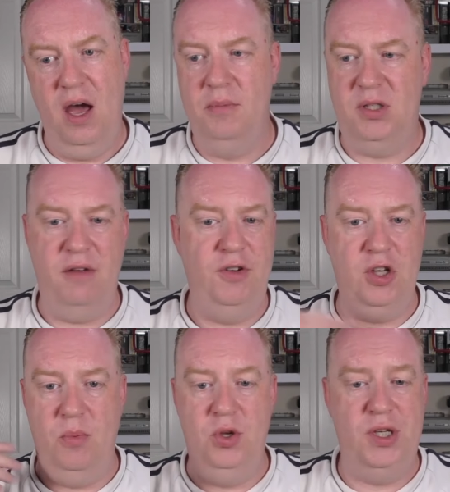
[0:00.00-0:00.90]
say for
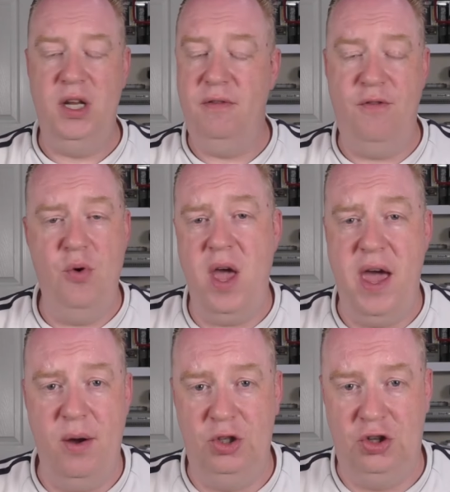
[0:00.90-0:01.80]
example you send it
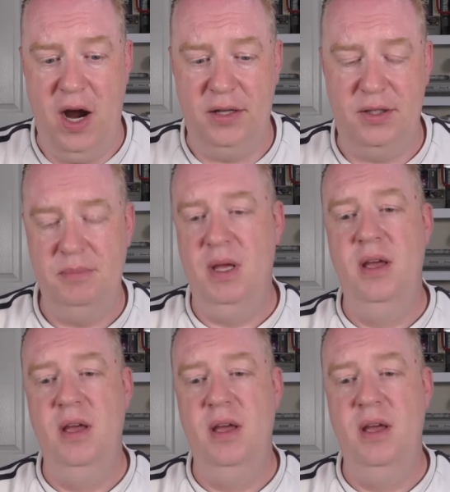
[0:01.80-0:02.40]
48-hour tracked,